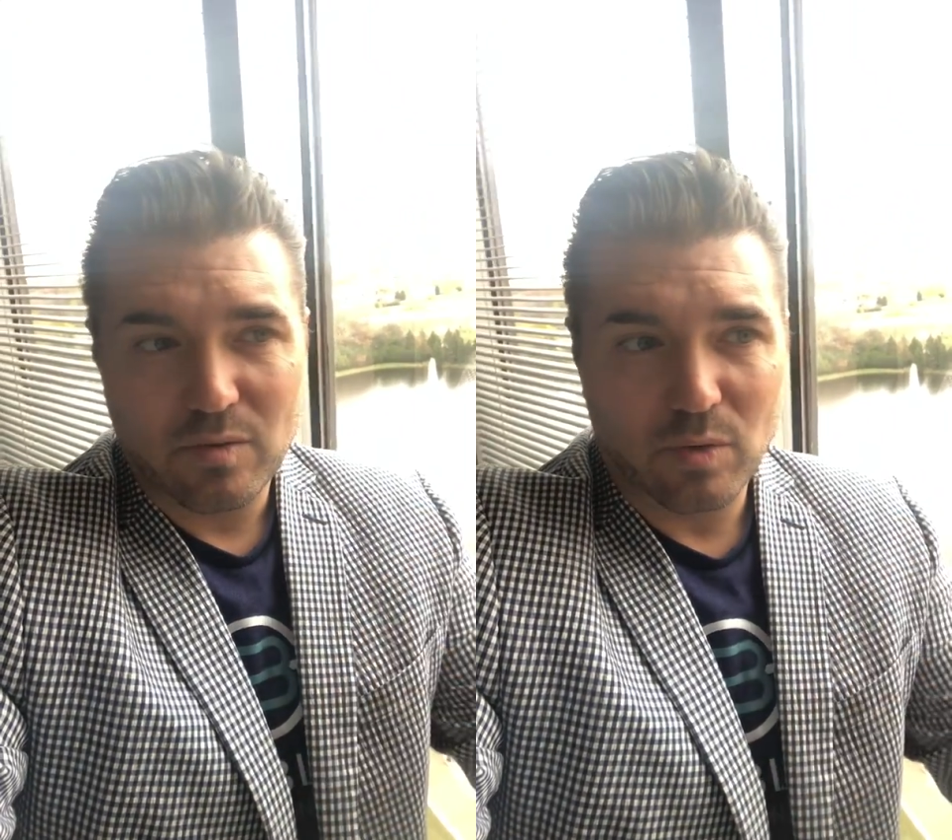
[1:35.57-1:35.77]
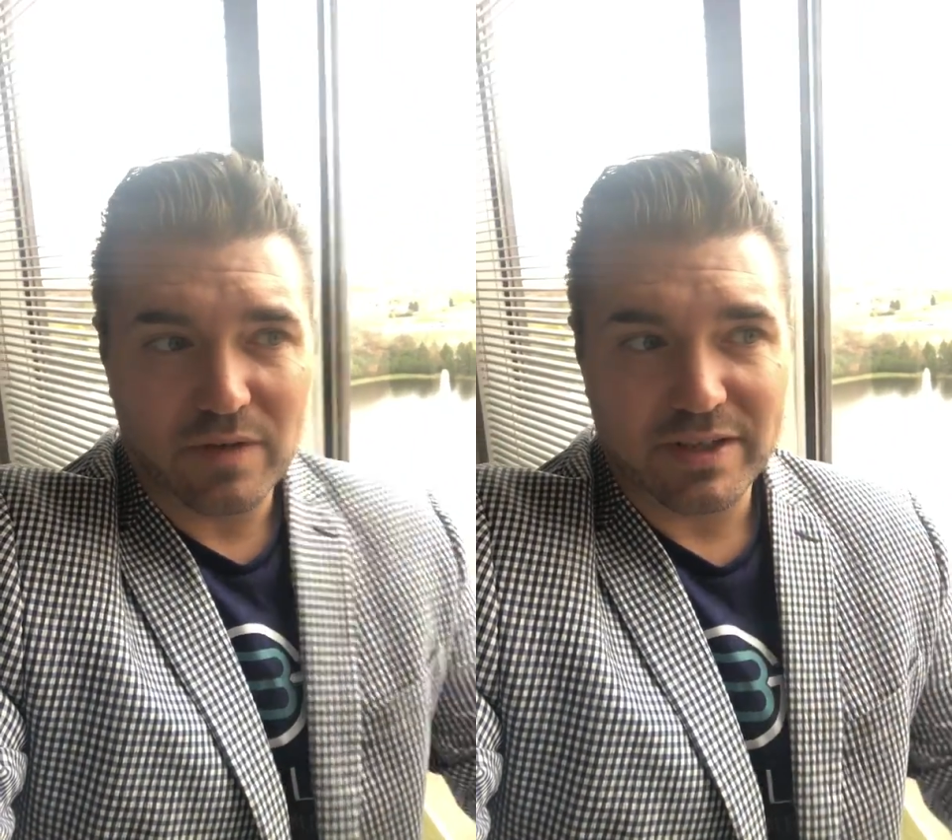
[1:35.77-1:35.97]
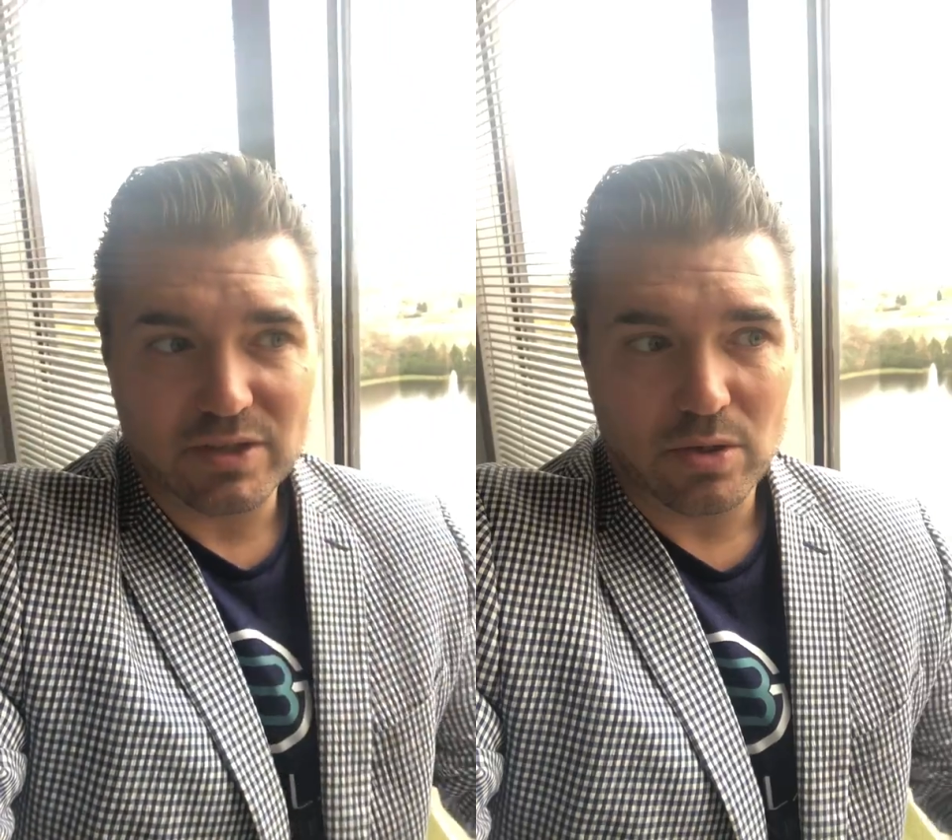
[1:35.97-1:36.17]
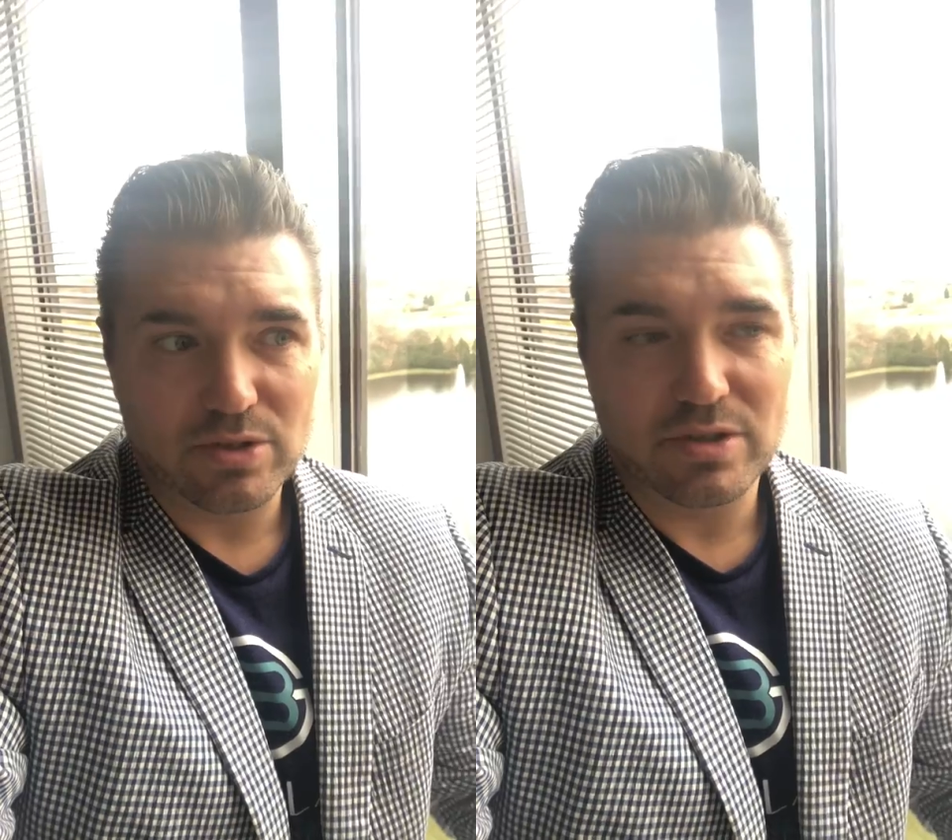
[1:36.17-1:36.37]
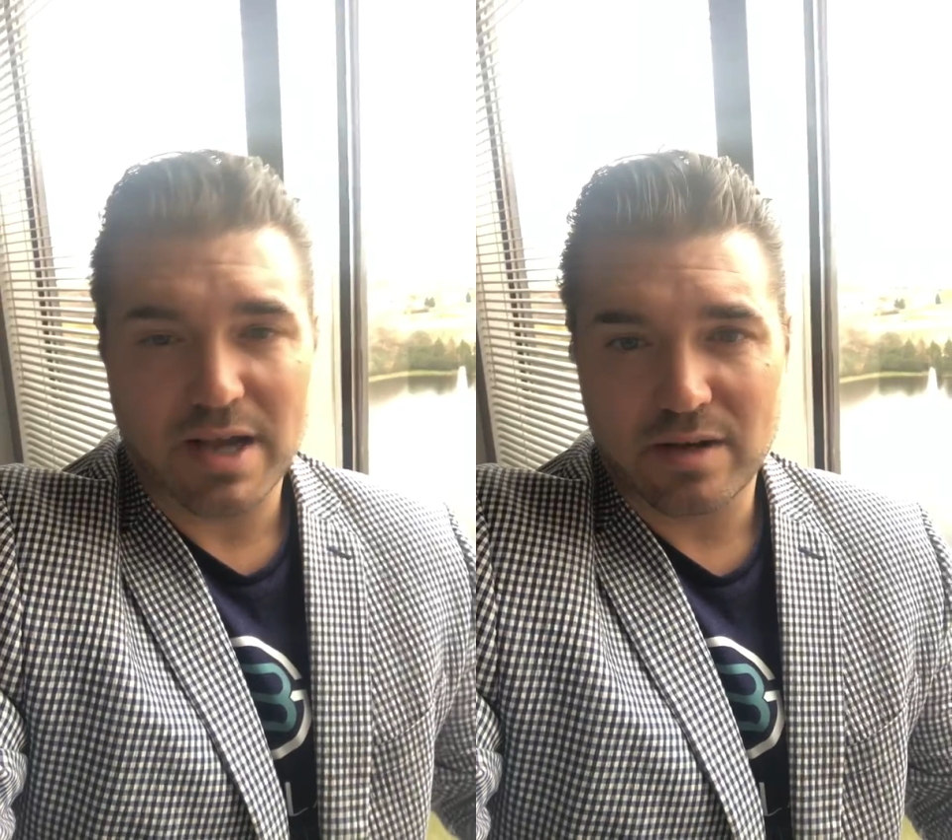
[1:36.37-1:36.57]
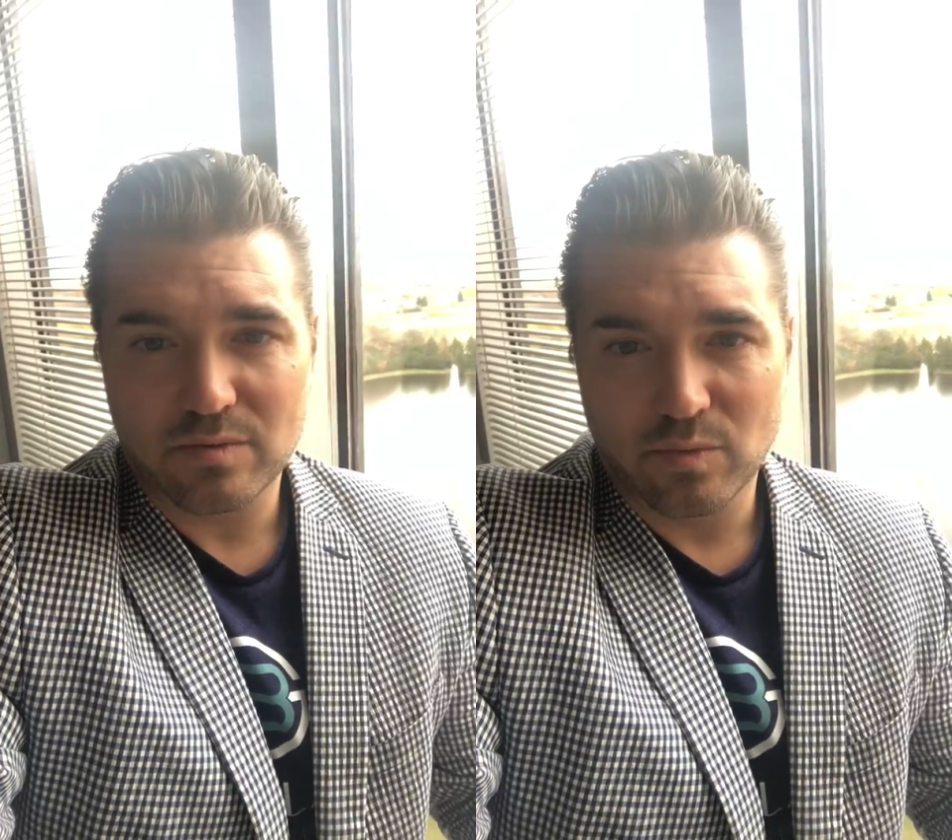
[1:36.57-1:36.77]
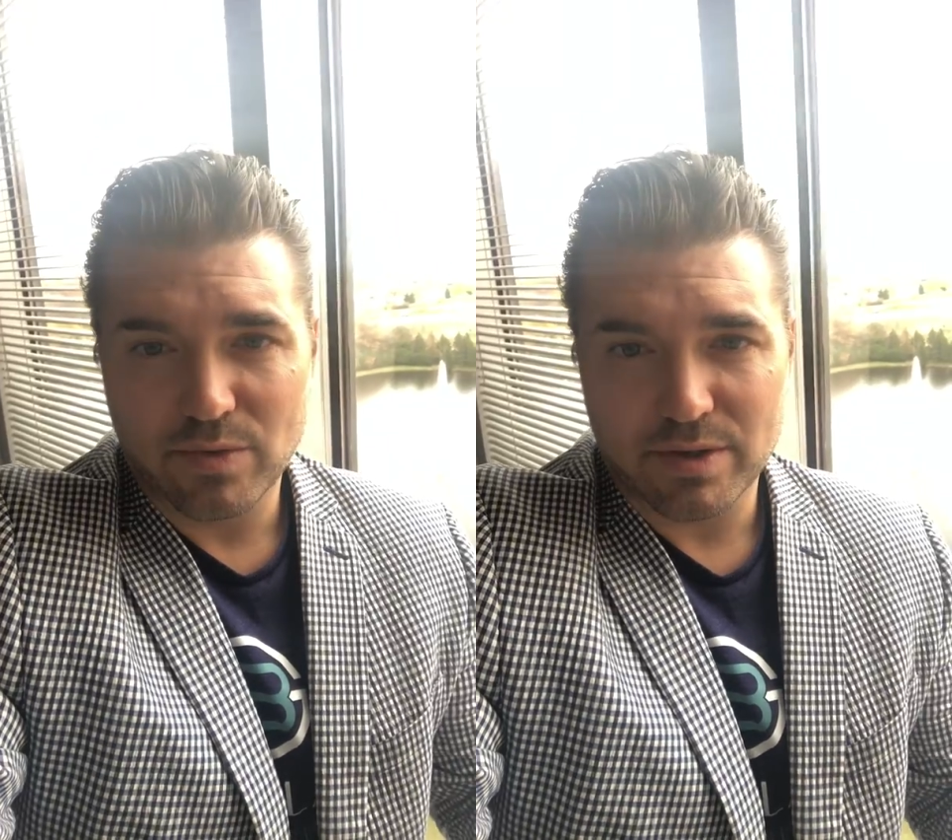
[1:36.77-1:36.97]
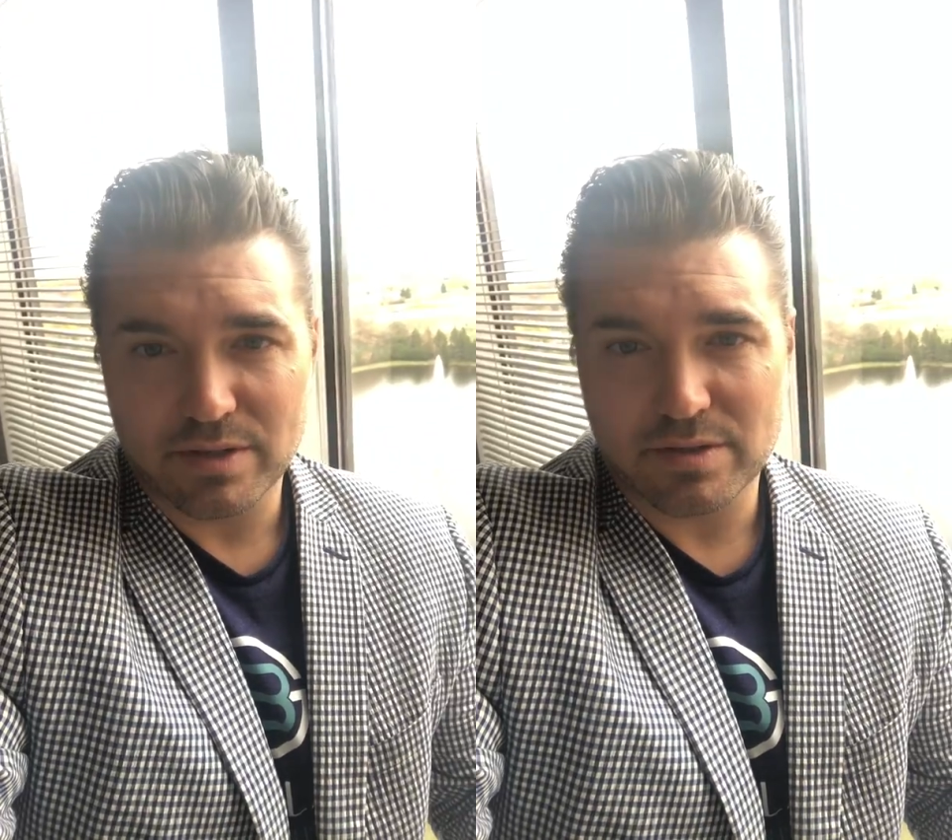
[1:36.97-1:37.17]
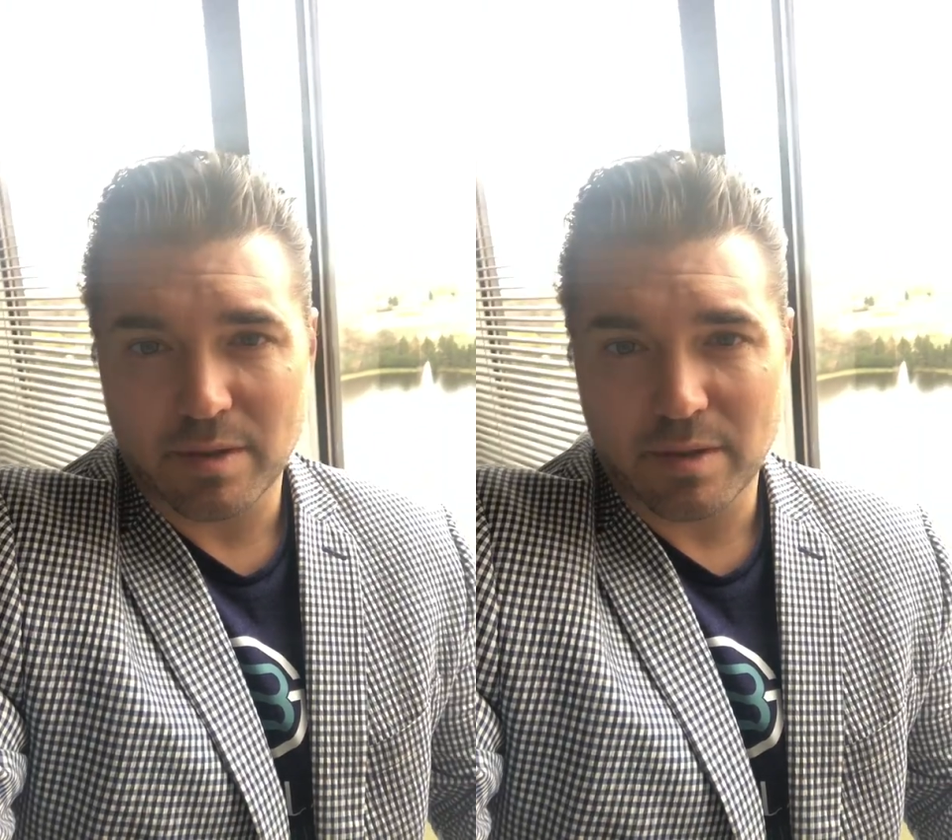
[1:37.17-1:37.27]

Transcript: what if I told you that there's